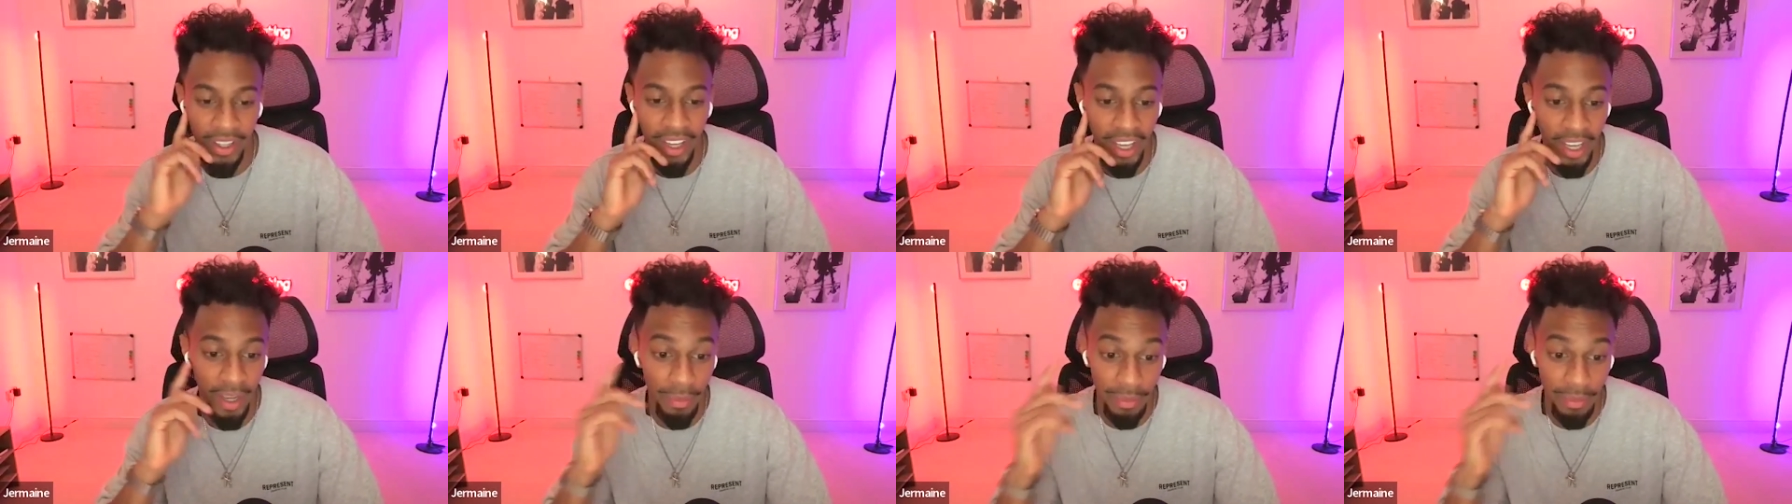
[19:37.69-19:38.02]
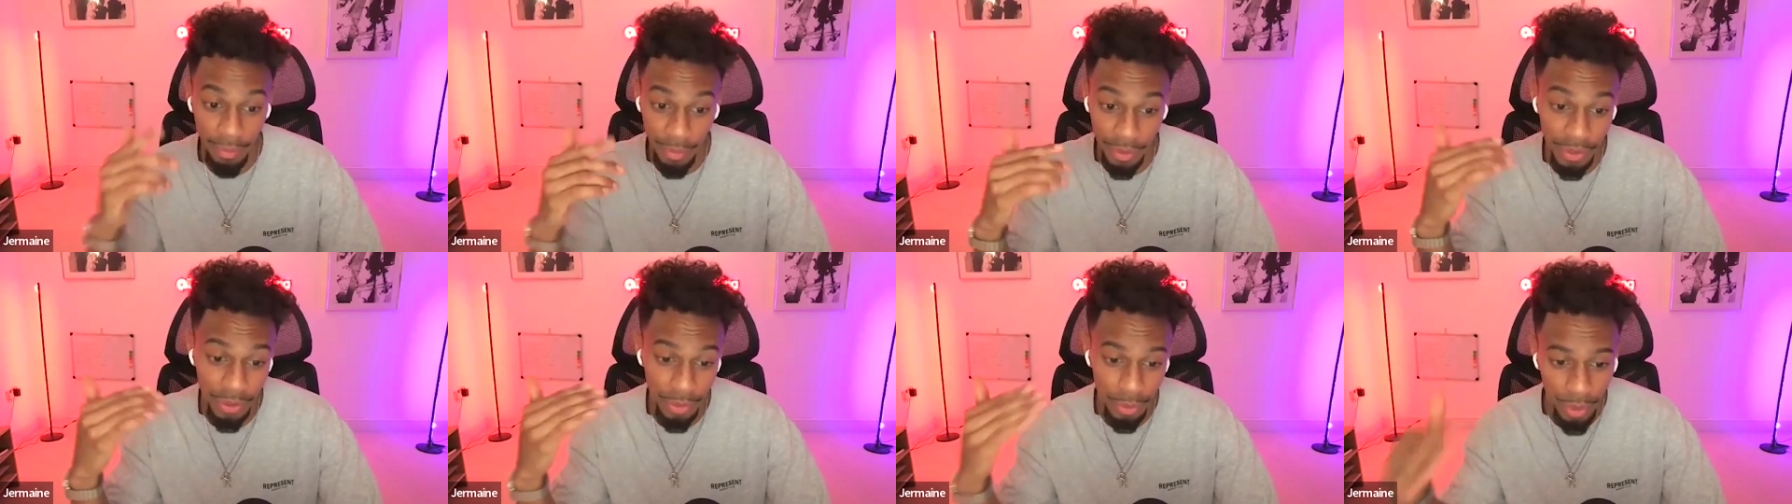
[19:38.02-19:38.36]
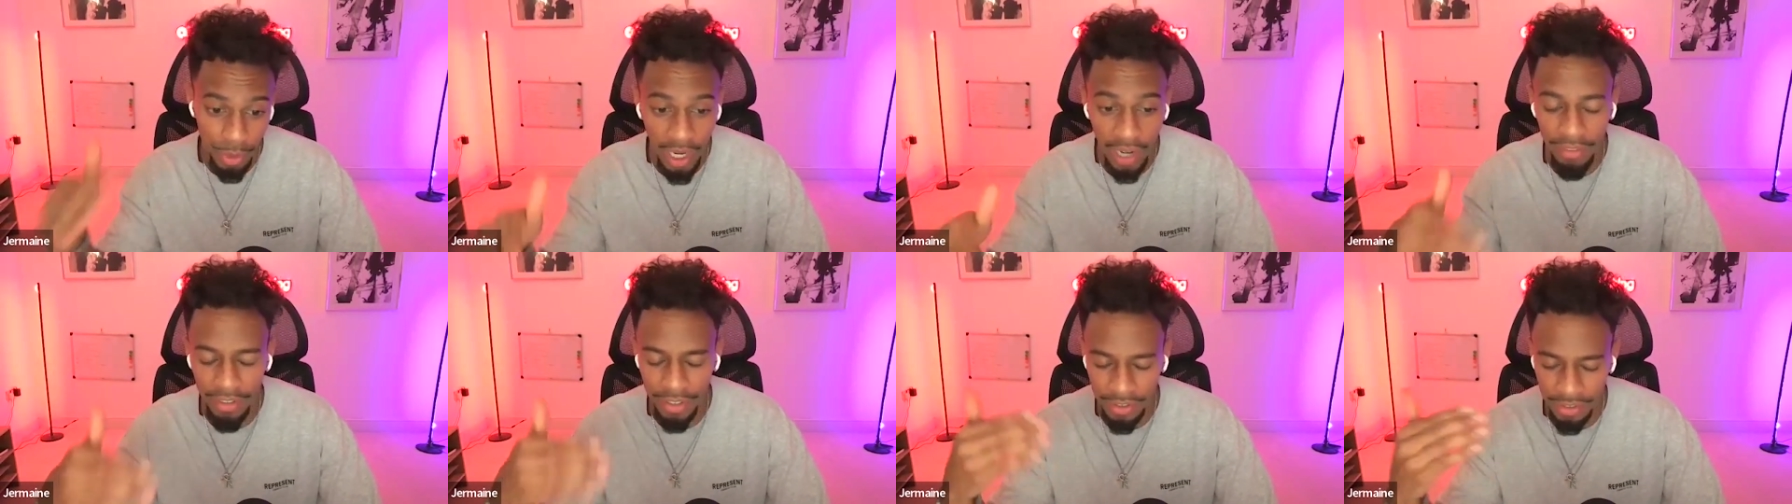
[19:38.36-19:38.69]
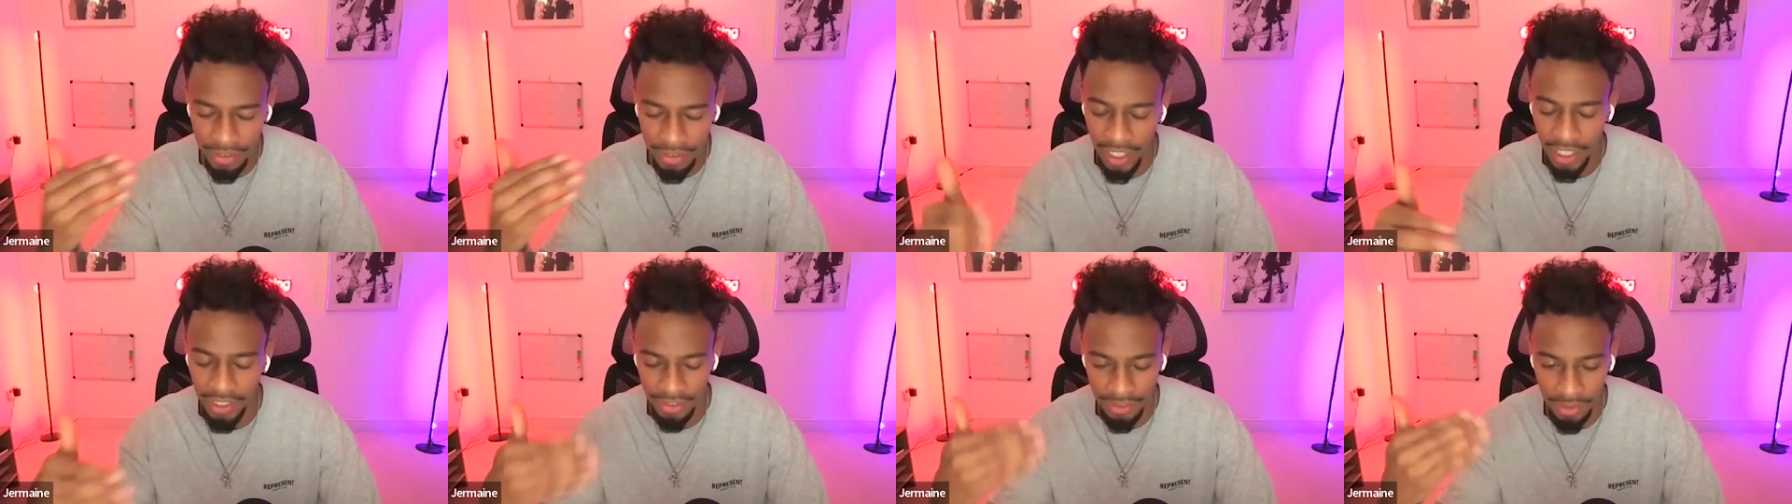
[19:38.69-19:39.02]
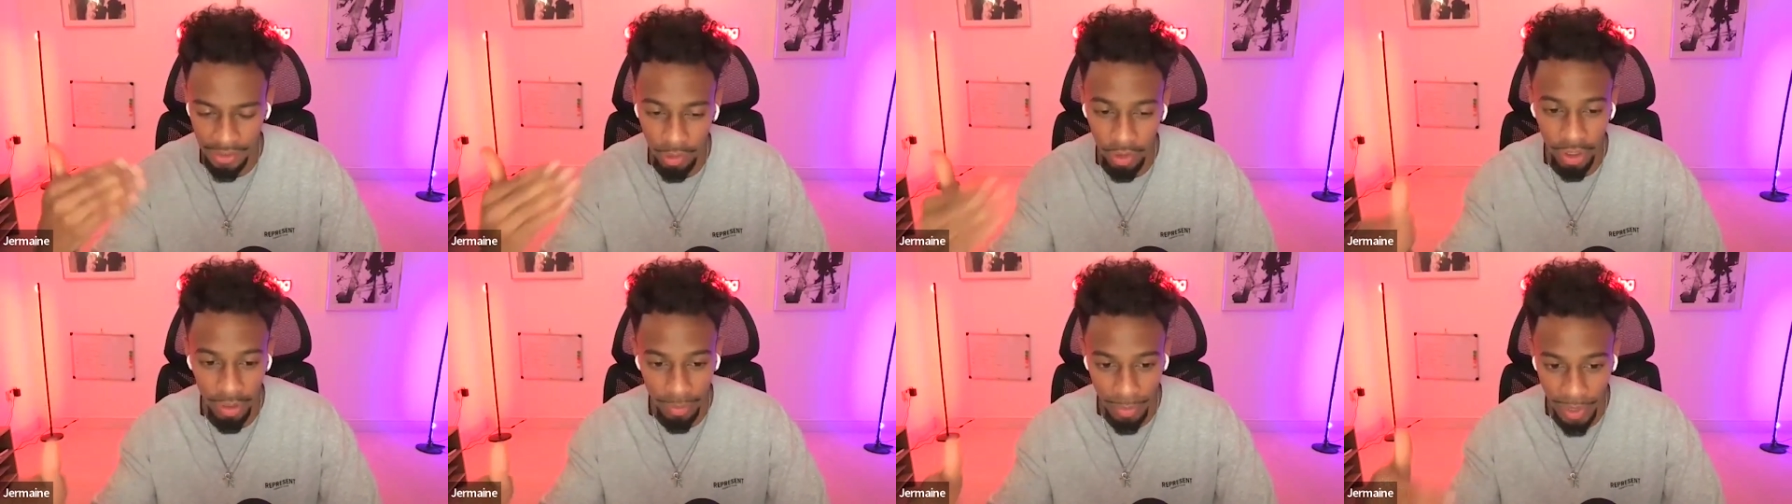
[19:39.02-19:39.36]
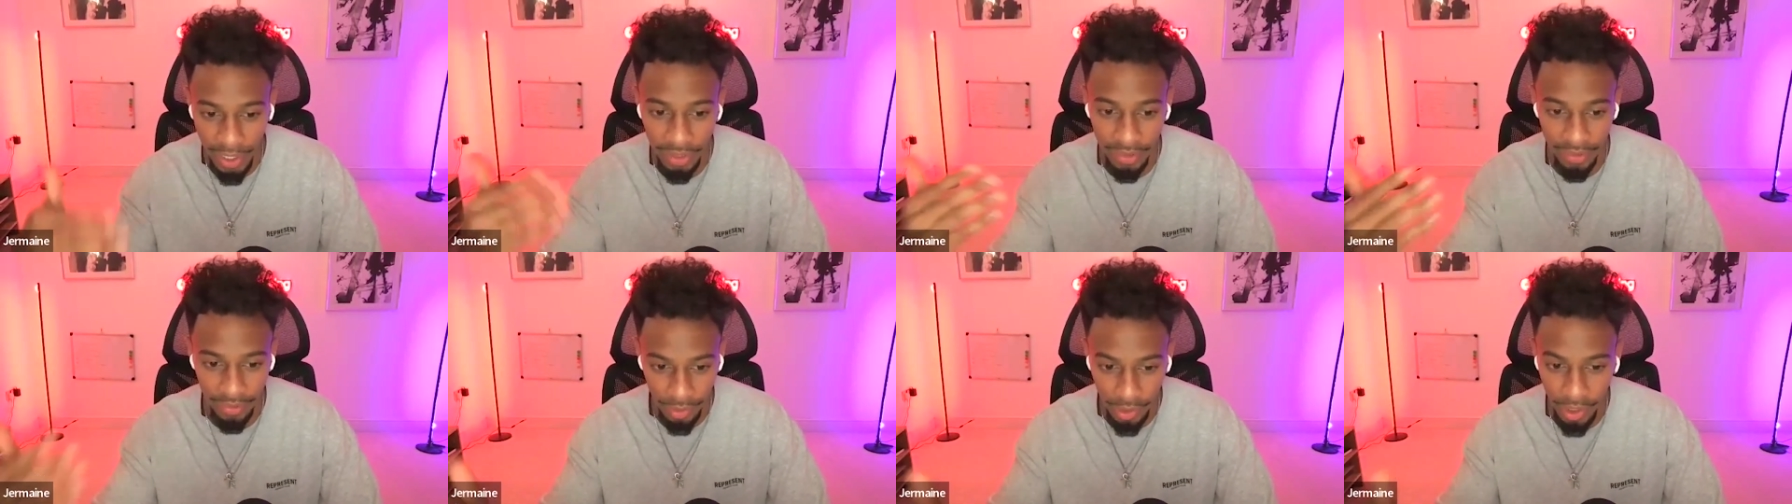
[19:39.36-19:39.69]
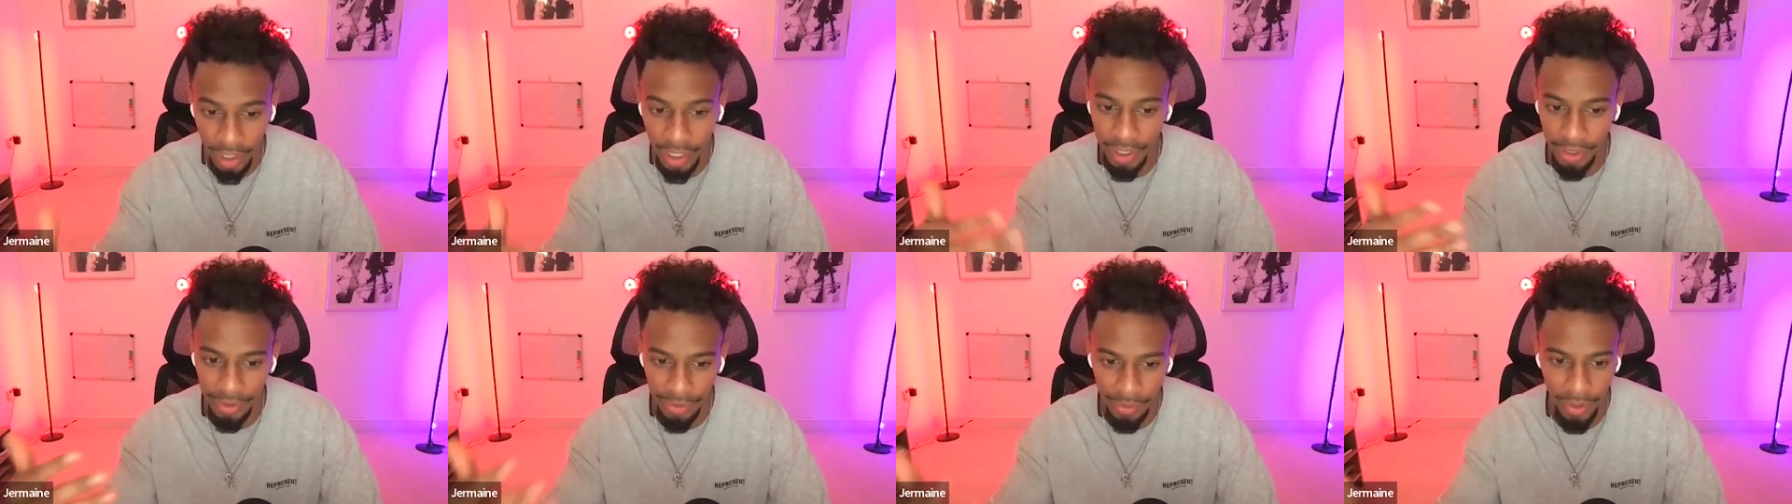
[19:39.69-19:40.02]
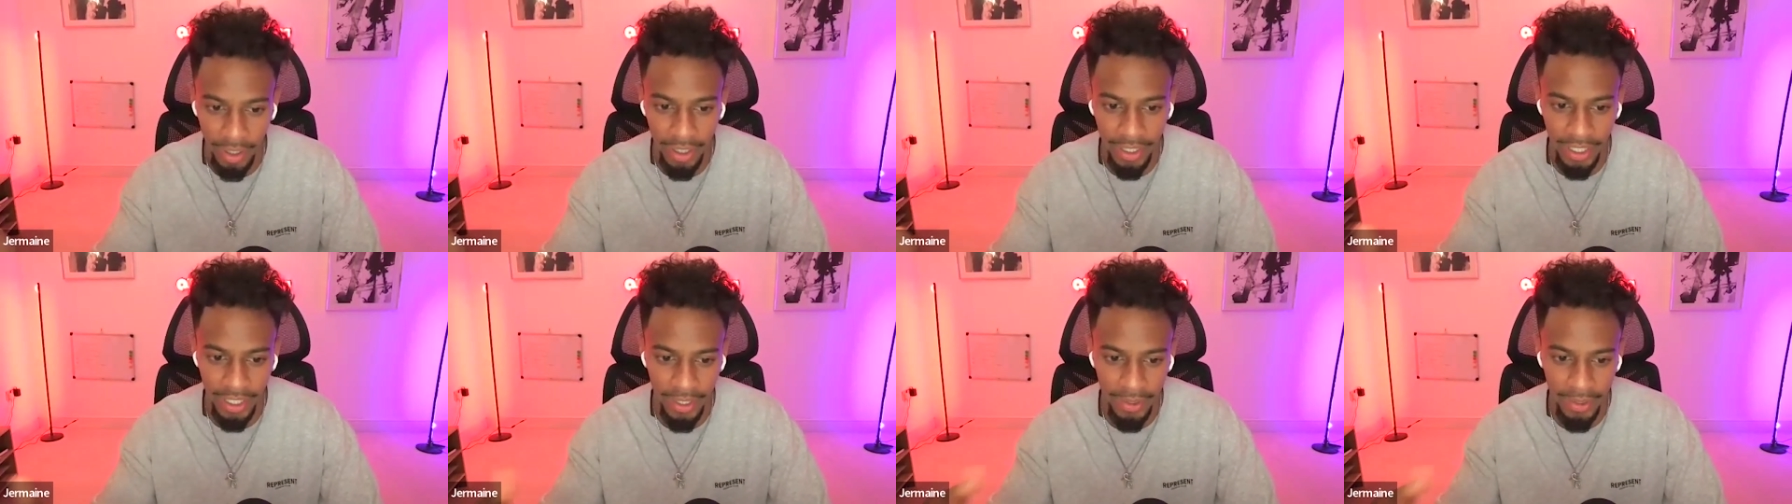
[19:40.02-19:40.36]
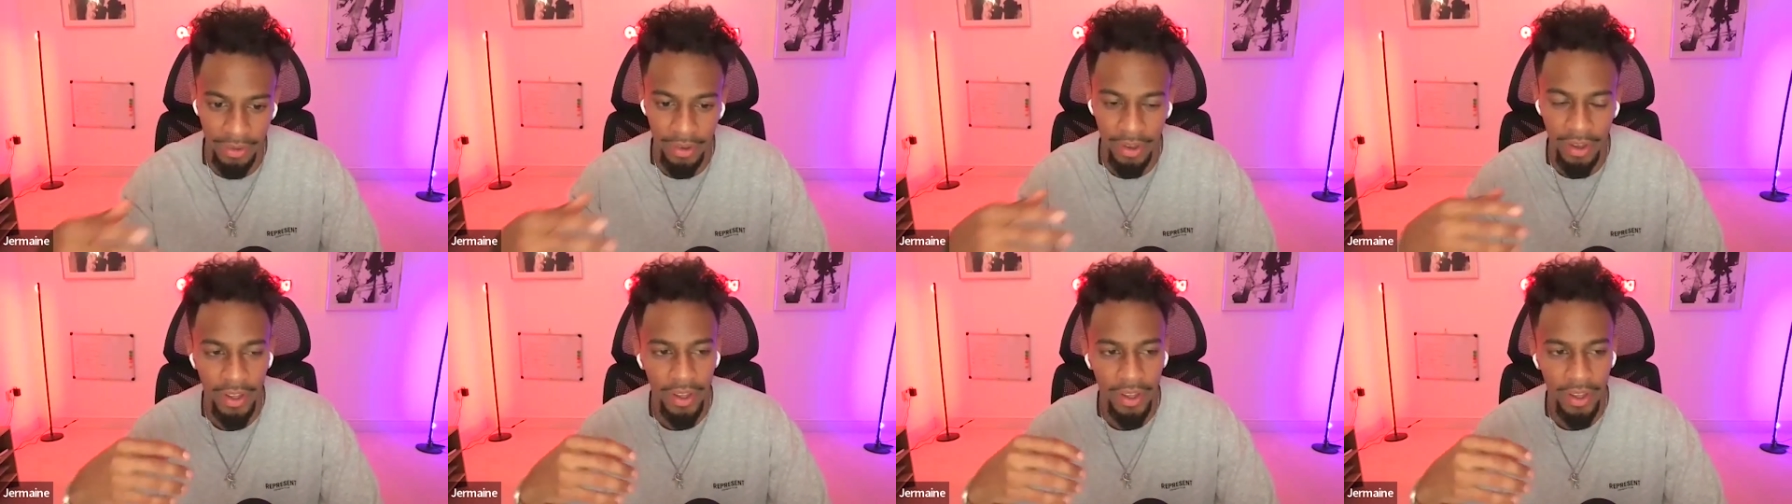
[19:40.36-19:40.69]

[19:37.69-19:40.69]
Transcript: And we do have a solid base of clients right now,